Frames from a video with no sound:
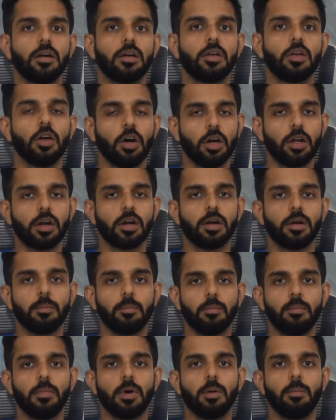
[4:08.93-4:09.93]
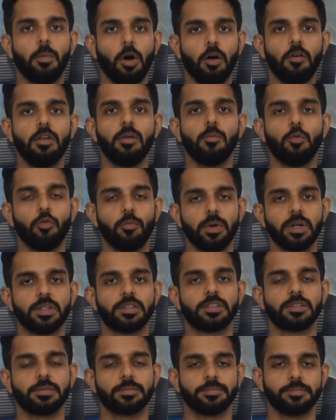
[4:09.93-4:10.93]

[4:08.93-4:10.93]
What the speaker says: your bowel movements.